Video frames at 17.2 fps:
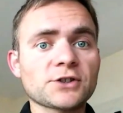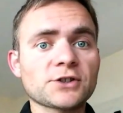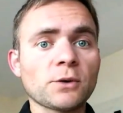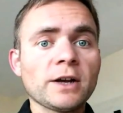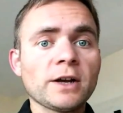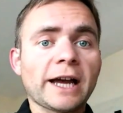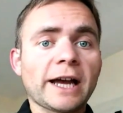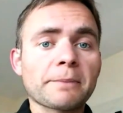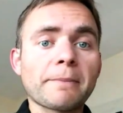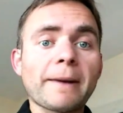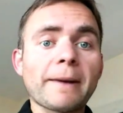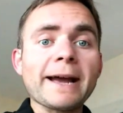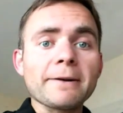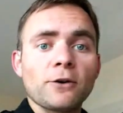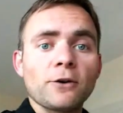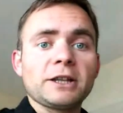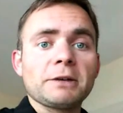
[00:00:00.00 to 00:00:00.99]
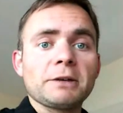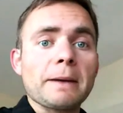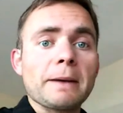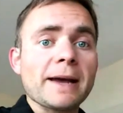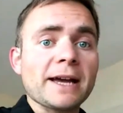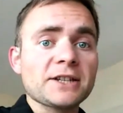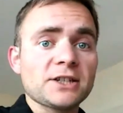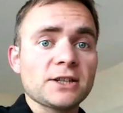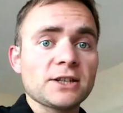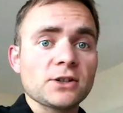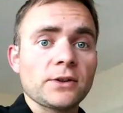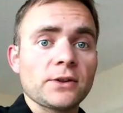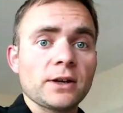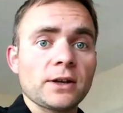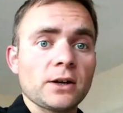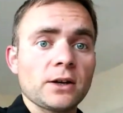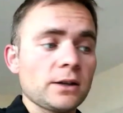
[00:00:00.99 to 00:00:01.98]
So like my magazine is
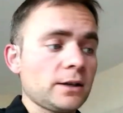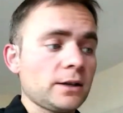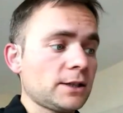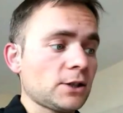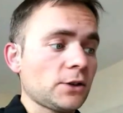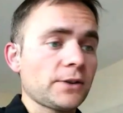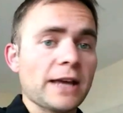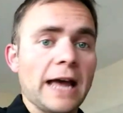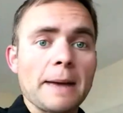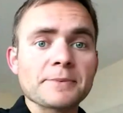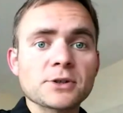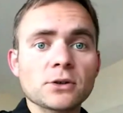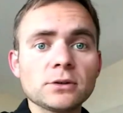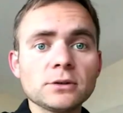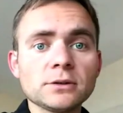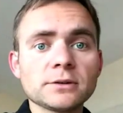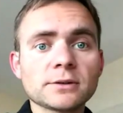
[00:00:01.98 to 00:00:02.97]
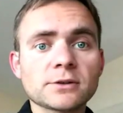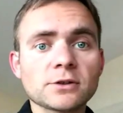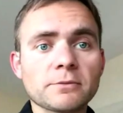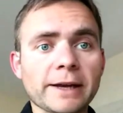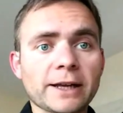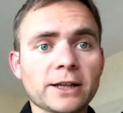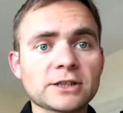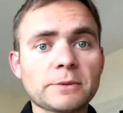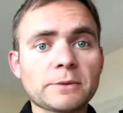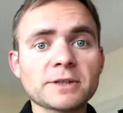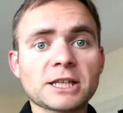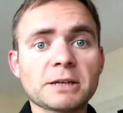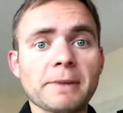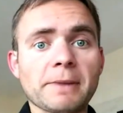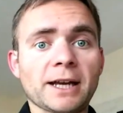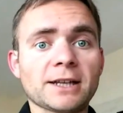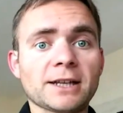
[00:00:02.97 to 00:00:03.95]
on the App Store. So Michael
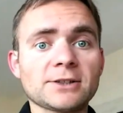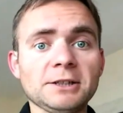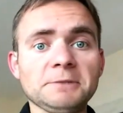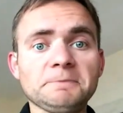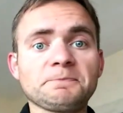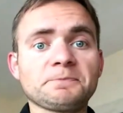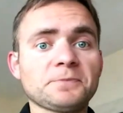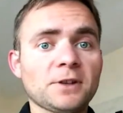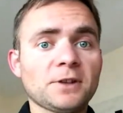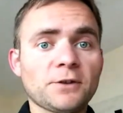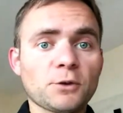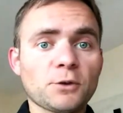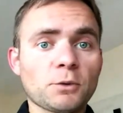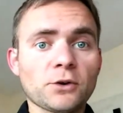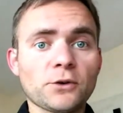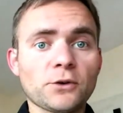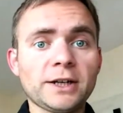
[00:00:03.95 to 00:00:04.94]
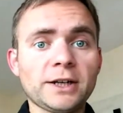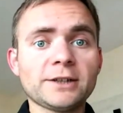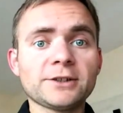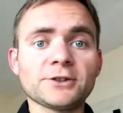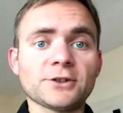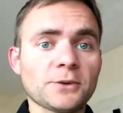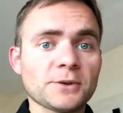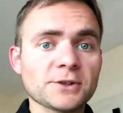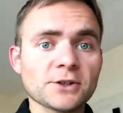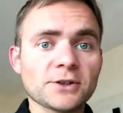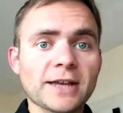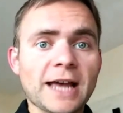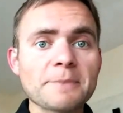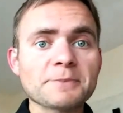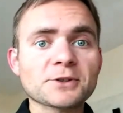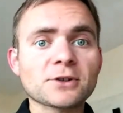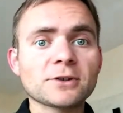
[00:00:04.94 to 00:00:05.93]
Sliwinski magazine. If you want to read it, it's on the
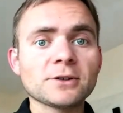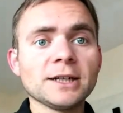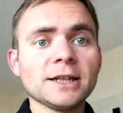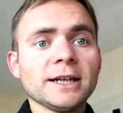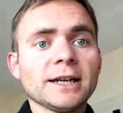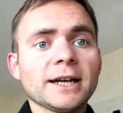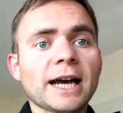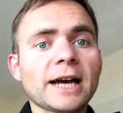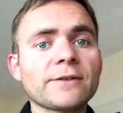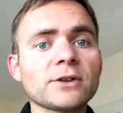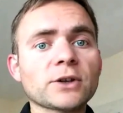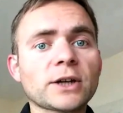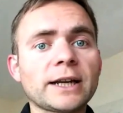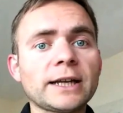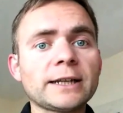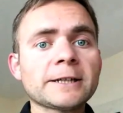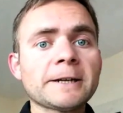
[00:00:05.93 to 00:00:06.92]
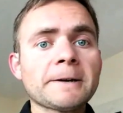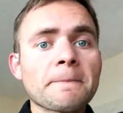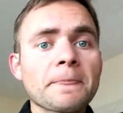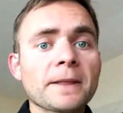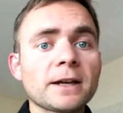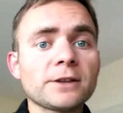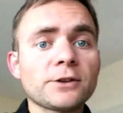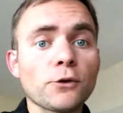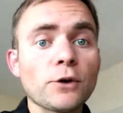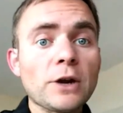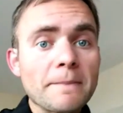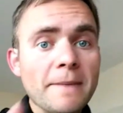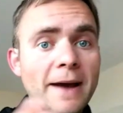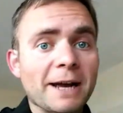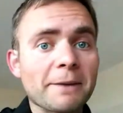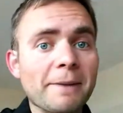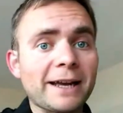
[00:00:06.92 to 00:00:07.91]
App Store. Have a look at it. The
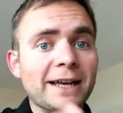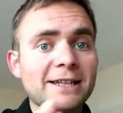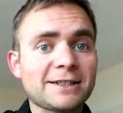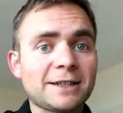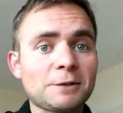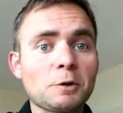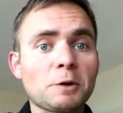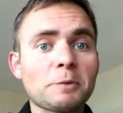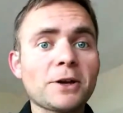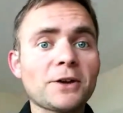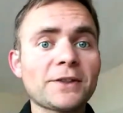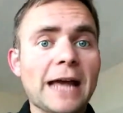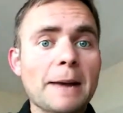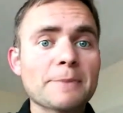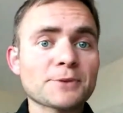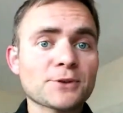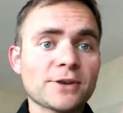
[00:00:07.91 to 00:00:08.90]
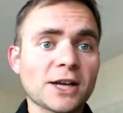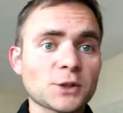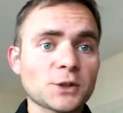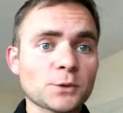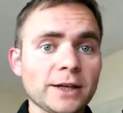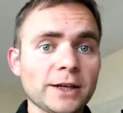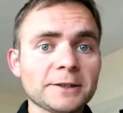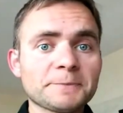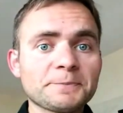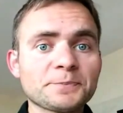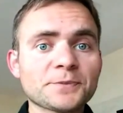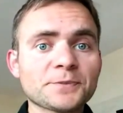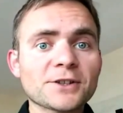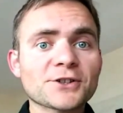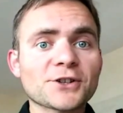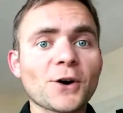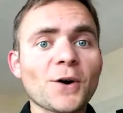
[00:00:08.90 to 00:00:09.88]
Remag magazine will be on the App Store next week.
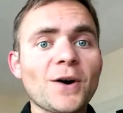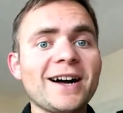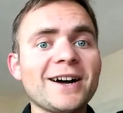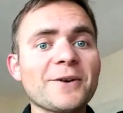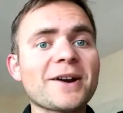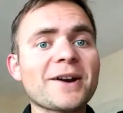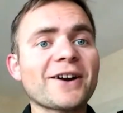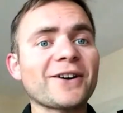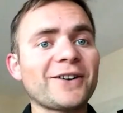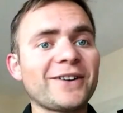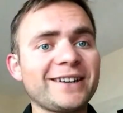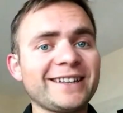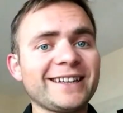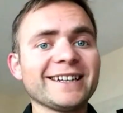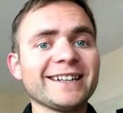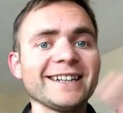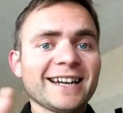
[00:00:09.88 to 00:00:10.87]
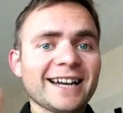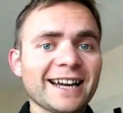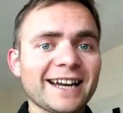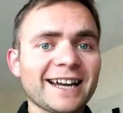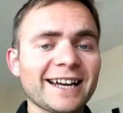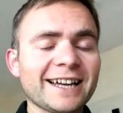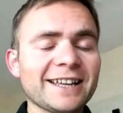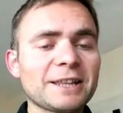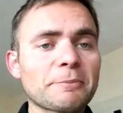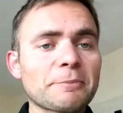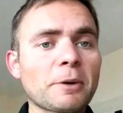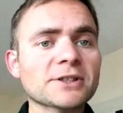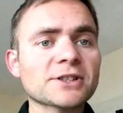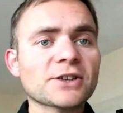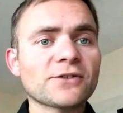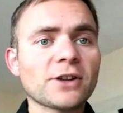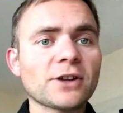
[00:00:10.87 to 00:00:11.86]
So we're already in the
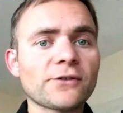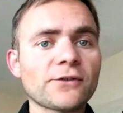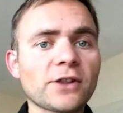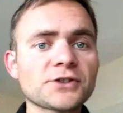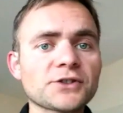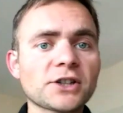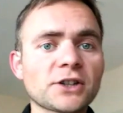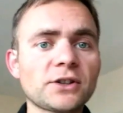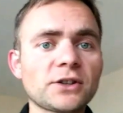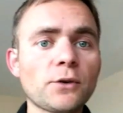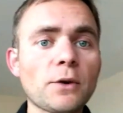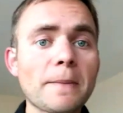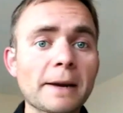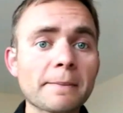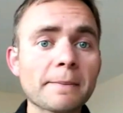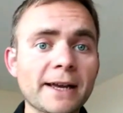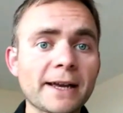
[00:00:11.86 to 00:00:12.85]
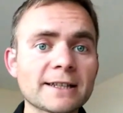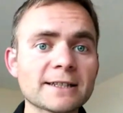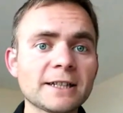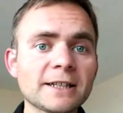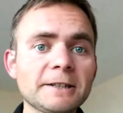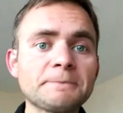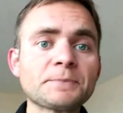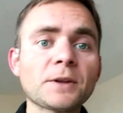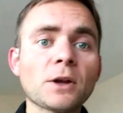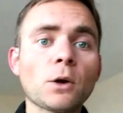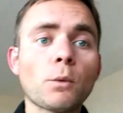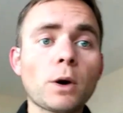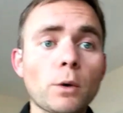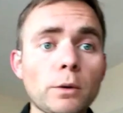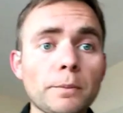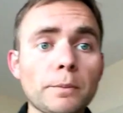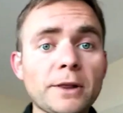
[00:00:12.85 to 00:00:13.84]
process of launching the Remag magazine,
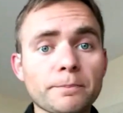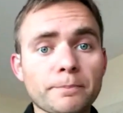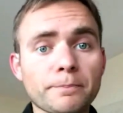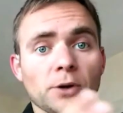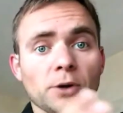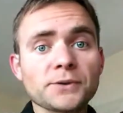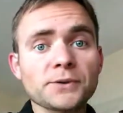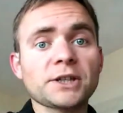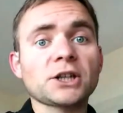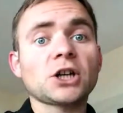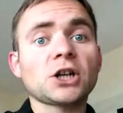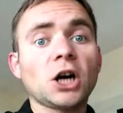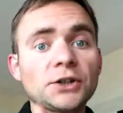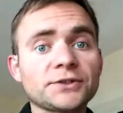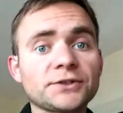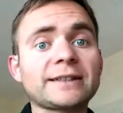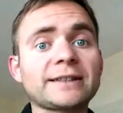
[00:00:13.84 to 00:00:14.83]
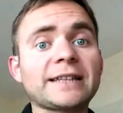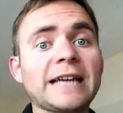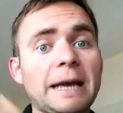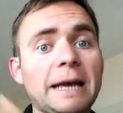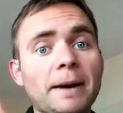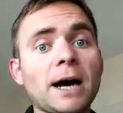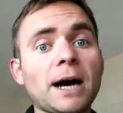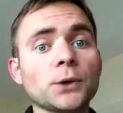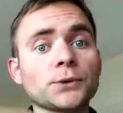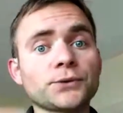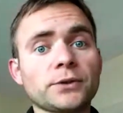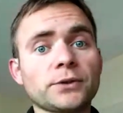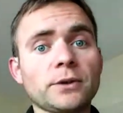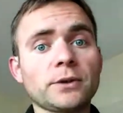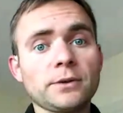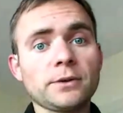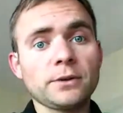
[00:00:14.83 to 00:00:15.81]
where we'll be posting content about
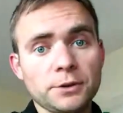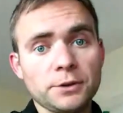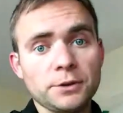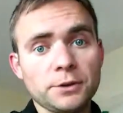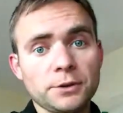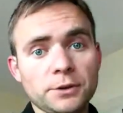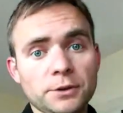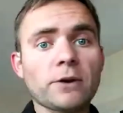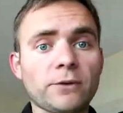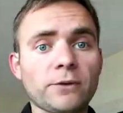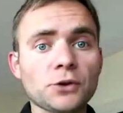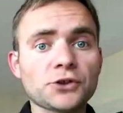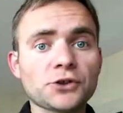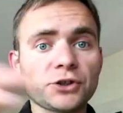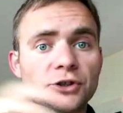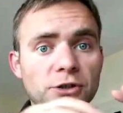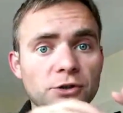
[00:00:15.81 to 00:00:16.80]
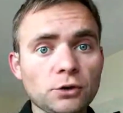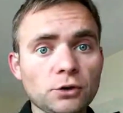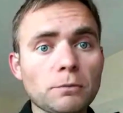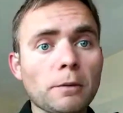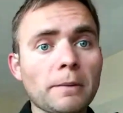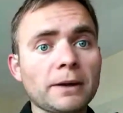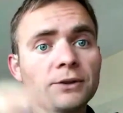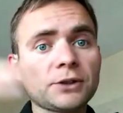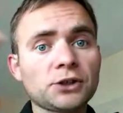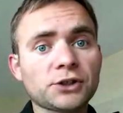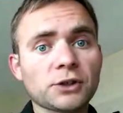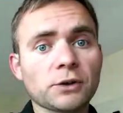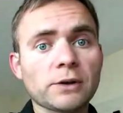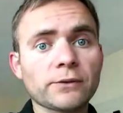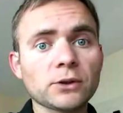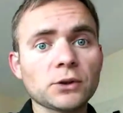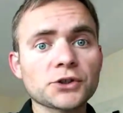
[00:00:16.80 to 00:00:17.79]
the mobile revolution, the new mobile
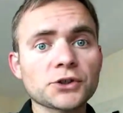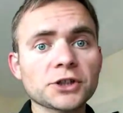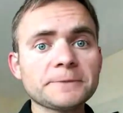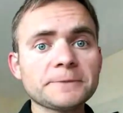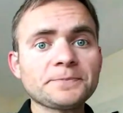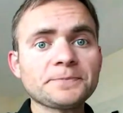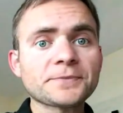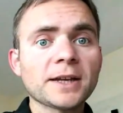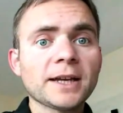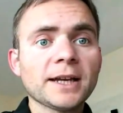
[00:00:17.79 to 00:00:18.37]
digital revolution.